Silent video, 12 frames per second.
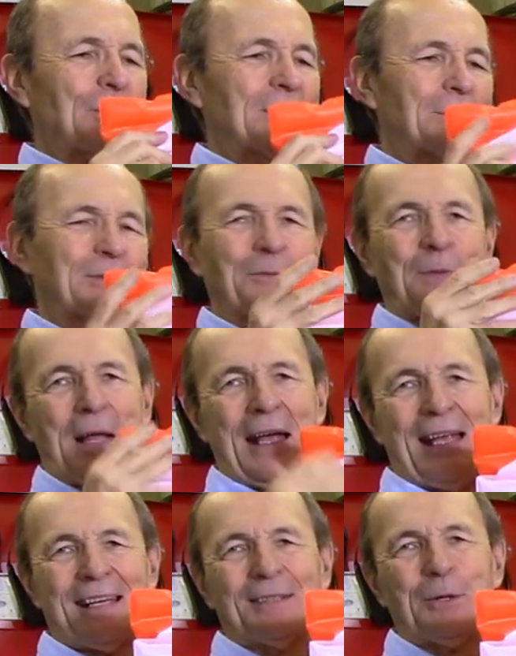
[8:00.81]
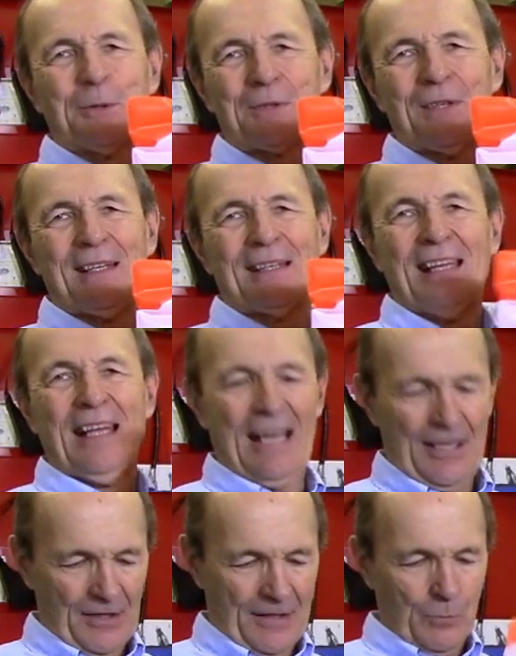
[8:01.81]
blows up the flag, the whole thing.
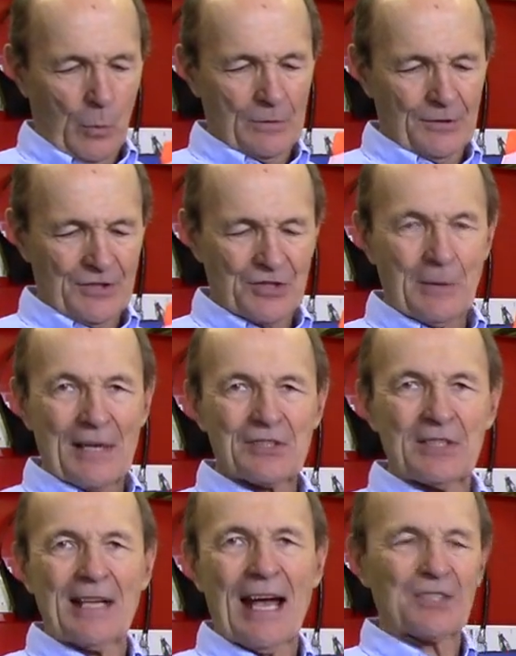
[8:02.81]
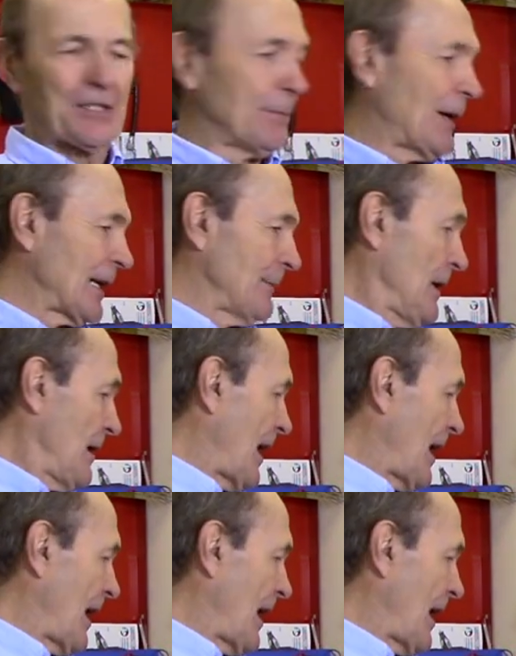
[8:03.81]
And there are strings attached to the bottom.